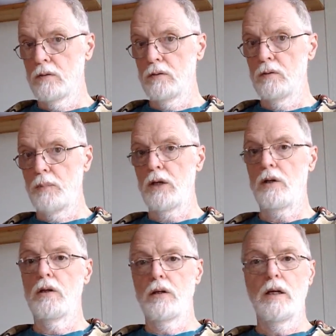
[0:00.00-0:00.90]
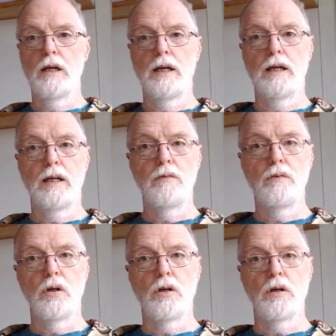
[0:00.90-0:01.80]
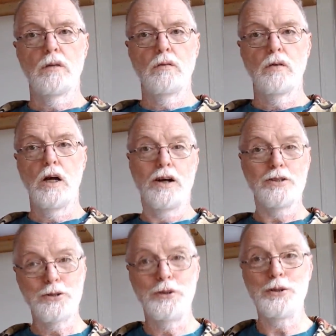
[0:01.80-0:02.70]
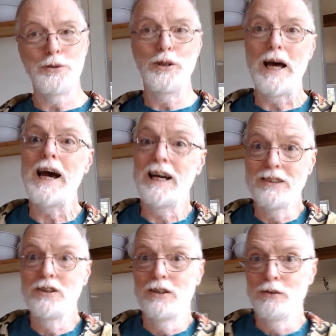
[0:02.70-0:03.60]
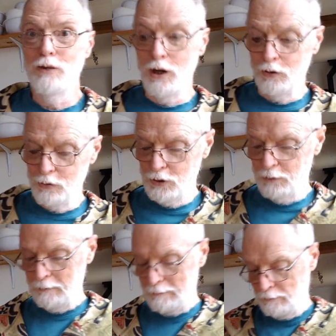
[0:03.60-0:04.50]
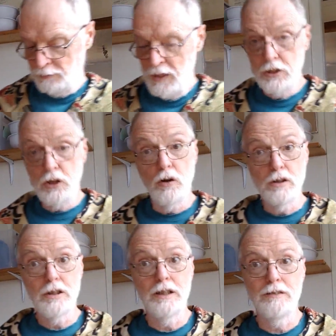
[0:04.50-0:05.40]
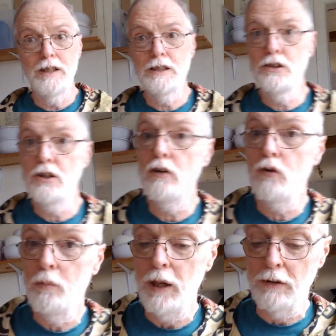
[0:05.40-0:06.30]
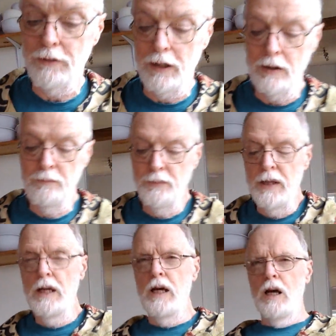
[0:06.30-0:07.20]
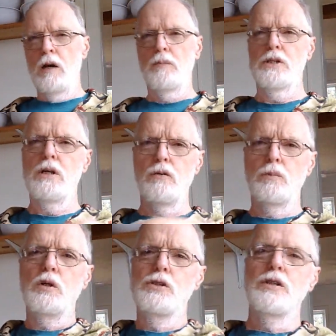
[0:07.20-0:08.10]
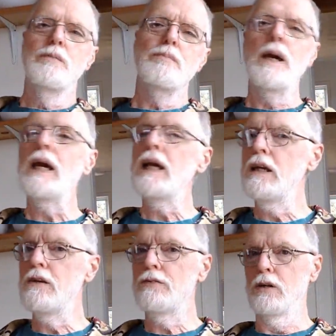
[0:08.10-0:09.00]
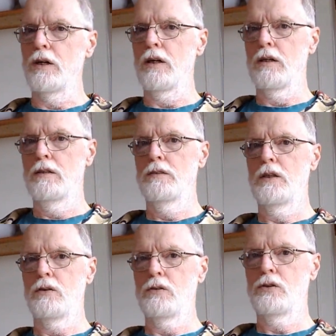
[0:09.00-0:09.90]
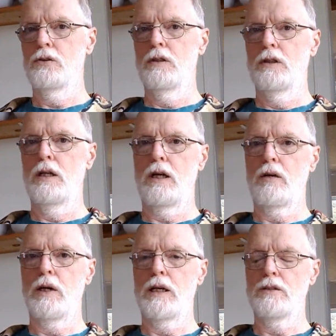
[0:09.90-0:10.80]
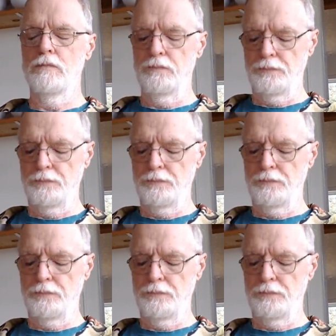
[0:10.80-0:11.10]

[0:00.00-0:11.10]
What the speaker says: the better your car is going to last on the roads. So it's a general benefit. But General Motors didn't pay for those highways.